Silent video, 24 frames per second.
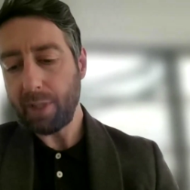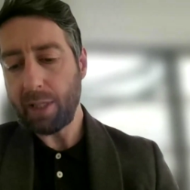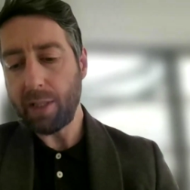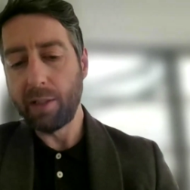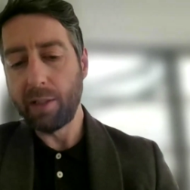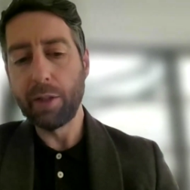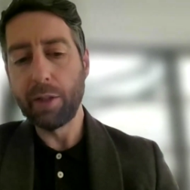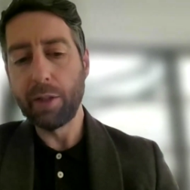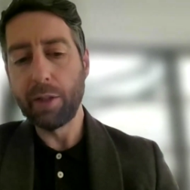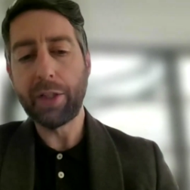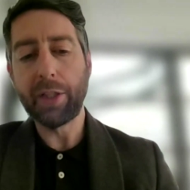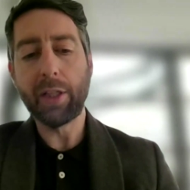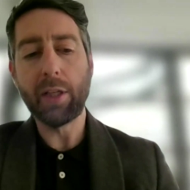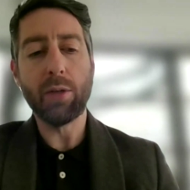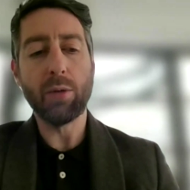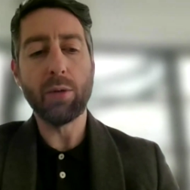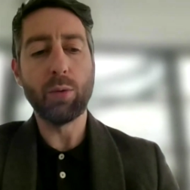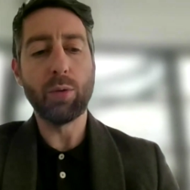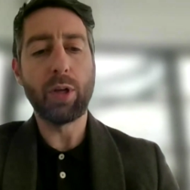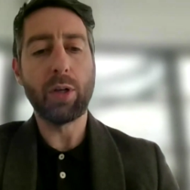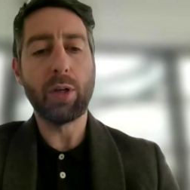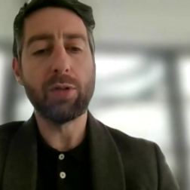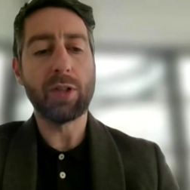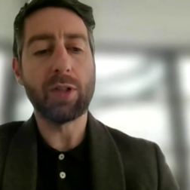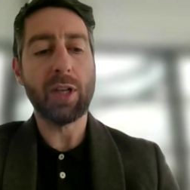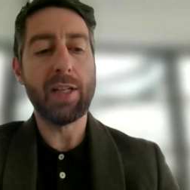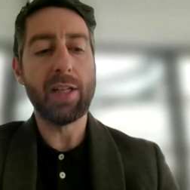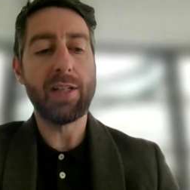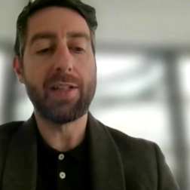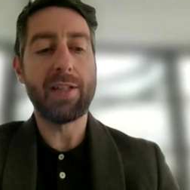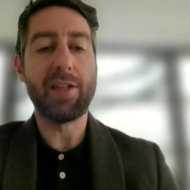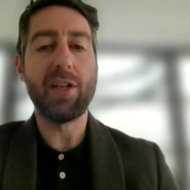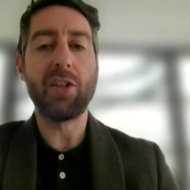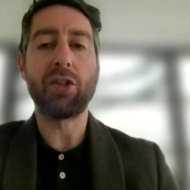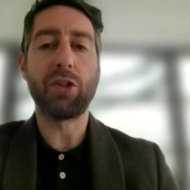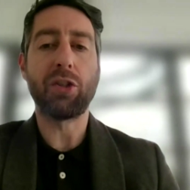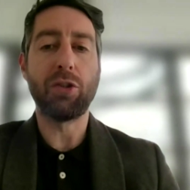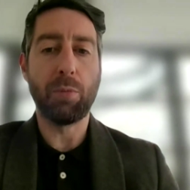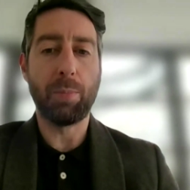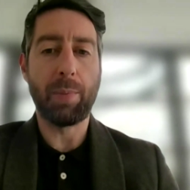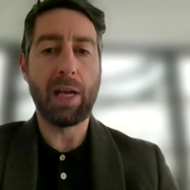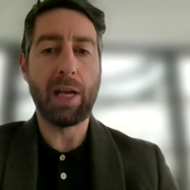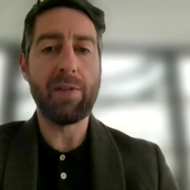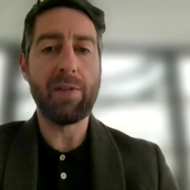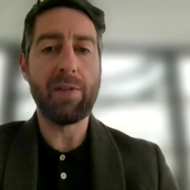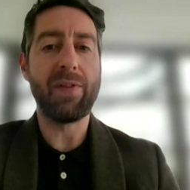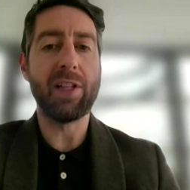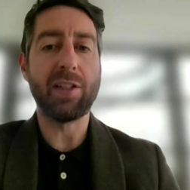looking at all those additional
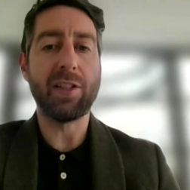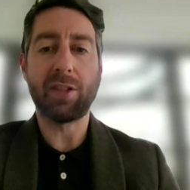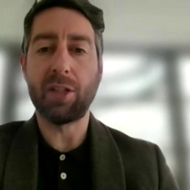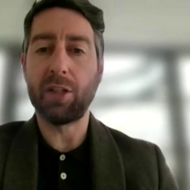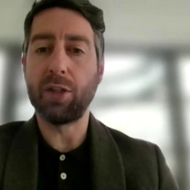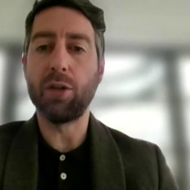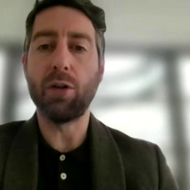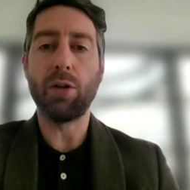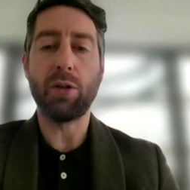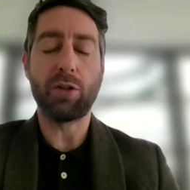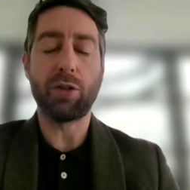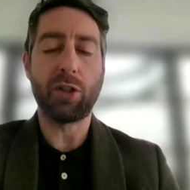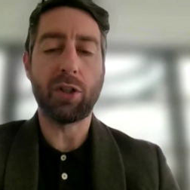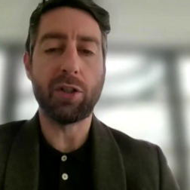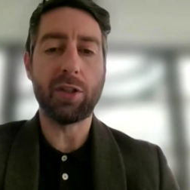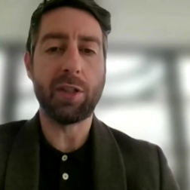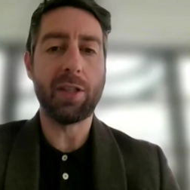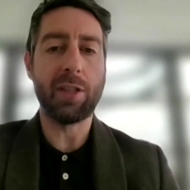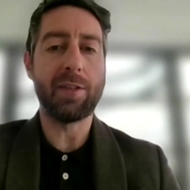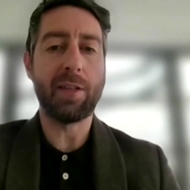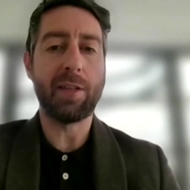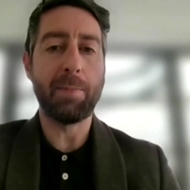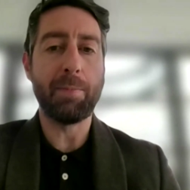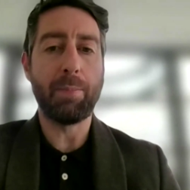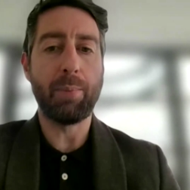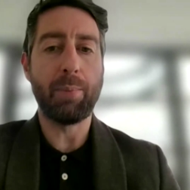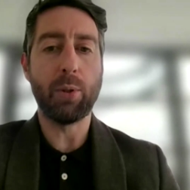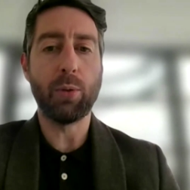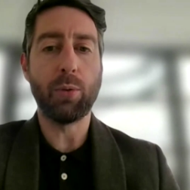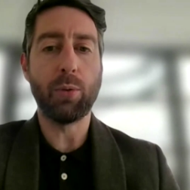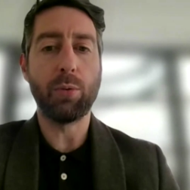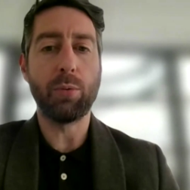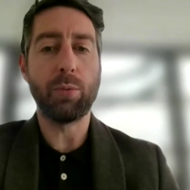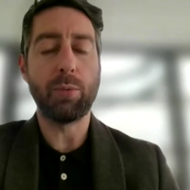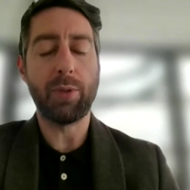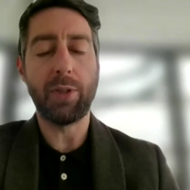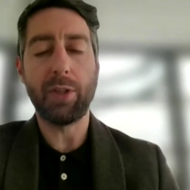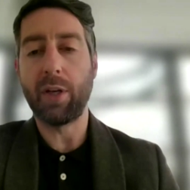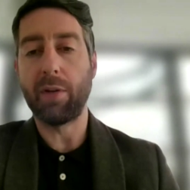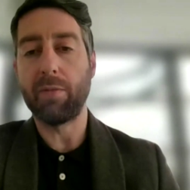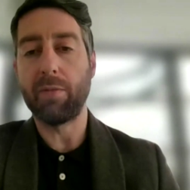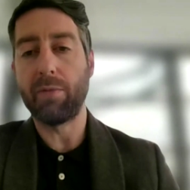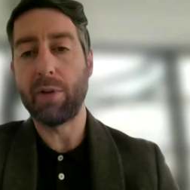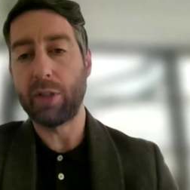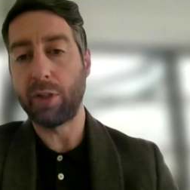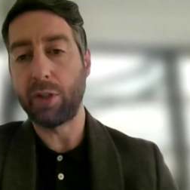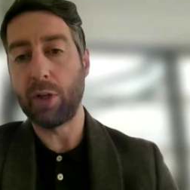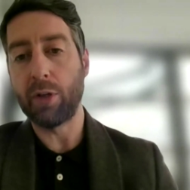benefits, not just the simple,
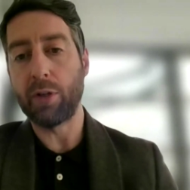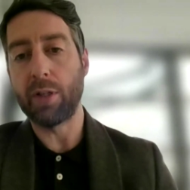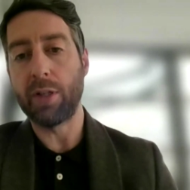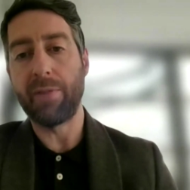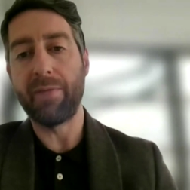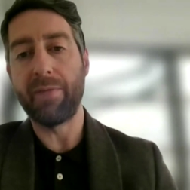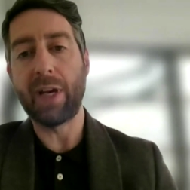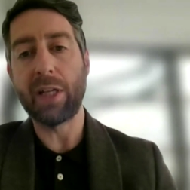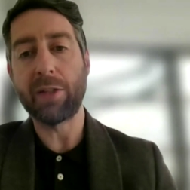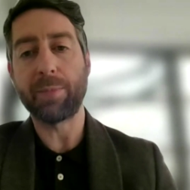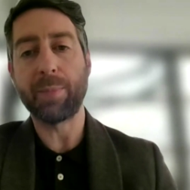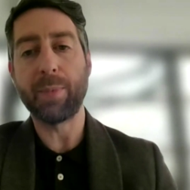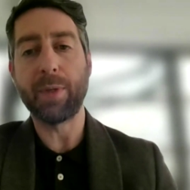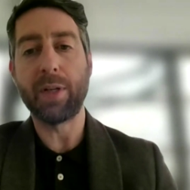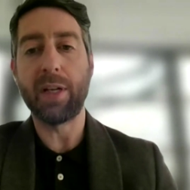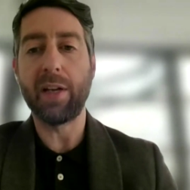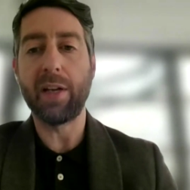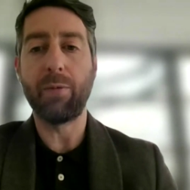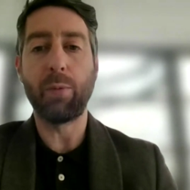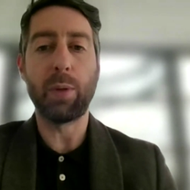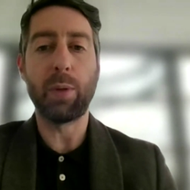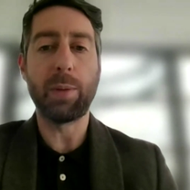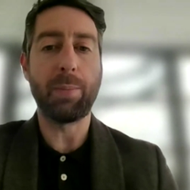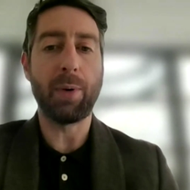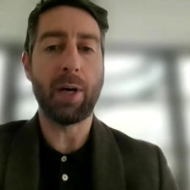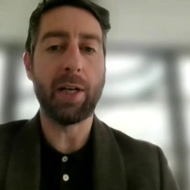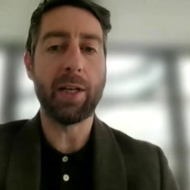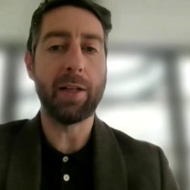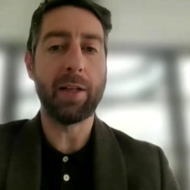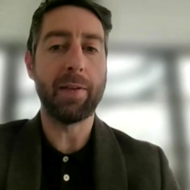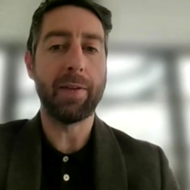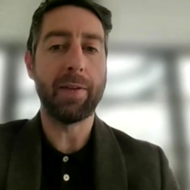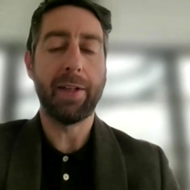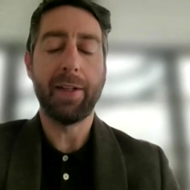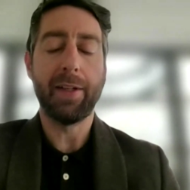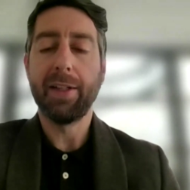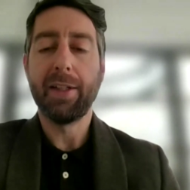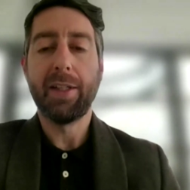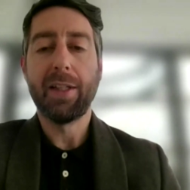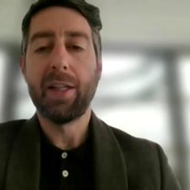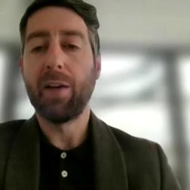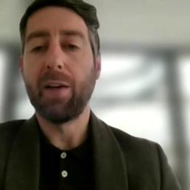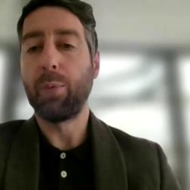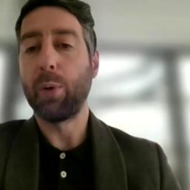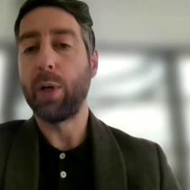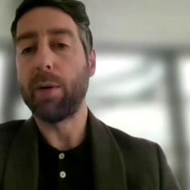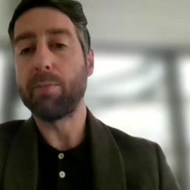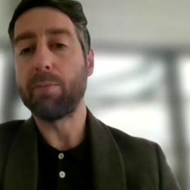return on investment. If
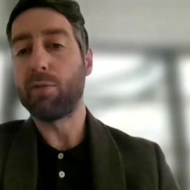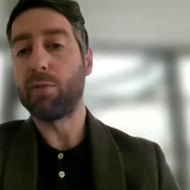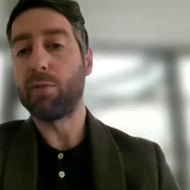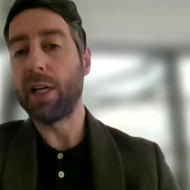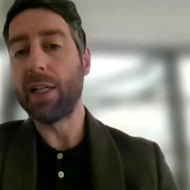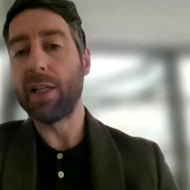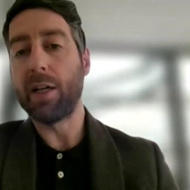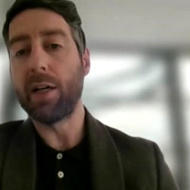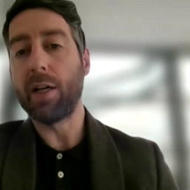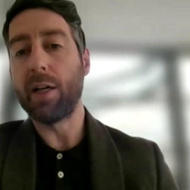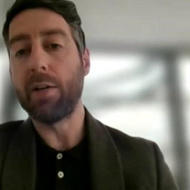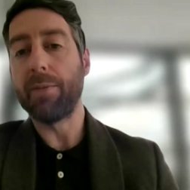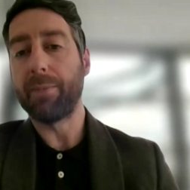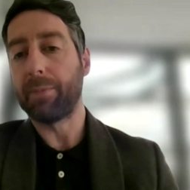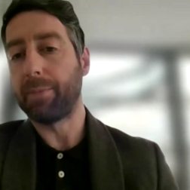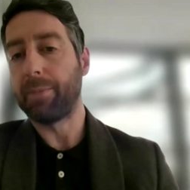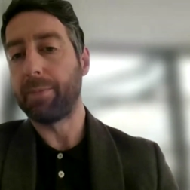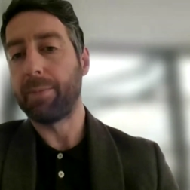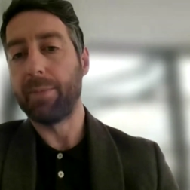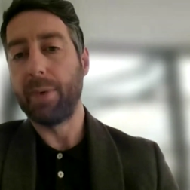we upgrade our